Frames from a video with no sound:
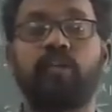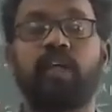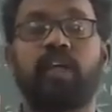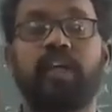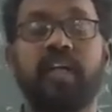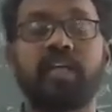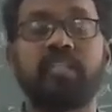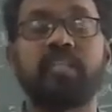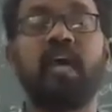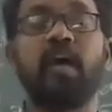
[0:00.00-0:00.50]
That
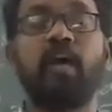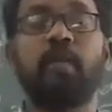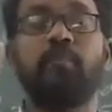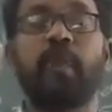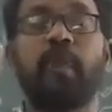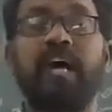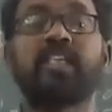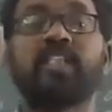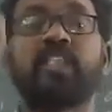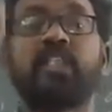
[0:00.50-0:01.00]
is
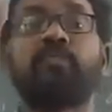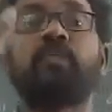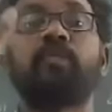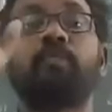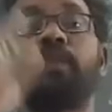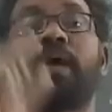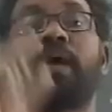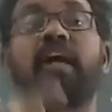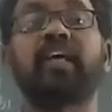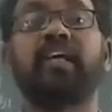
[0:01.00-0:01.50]
maximum
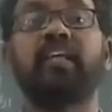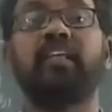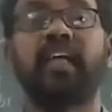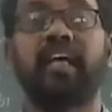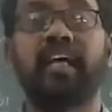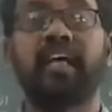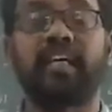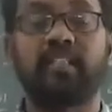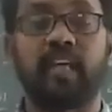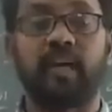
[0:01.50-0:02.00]
mark in the
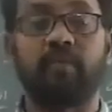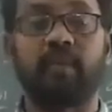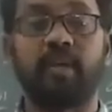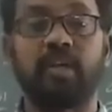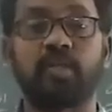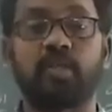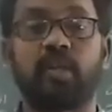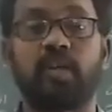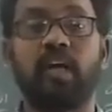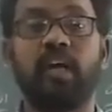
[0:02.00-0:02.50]

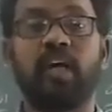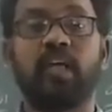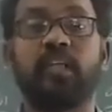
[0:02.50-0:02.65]
examination.